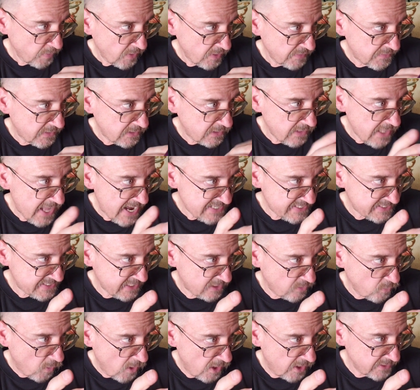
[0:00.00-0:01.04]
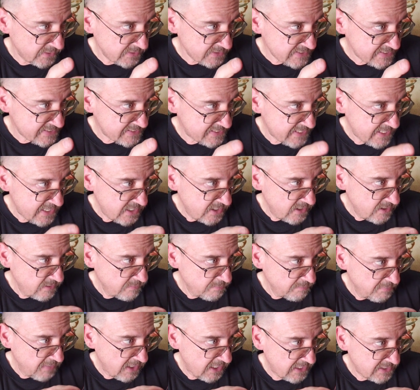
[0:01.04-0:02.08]
the classic one.
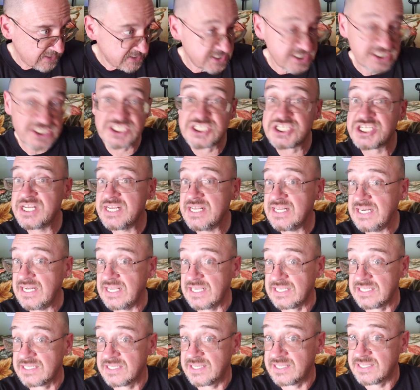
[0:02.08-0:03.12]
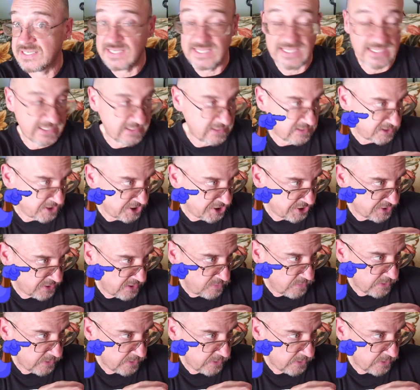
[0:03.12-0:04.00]
Sin means genie in English. There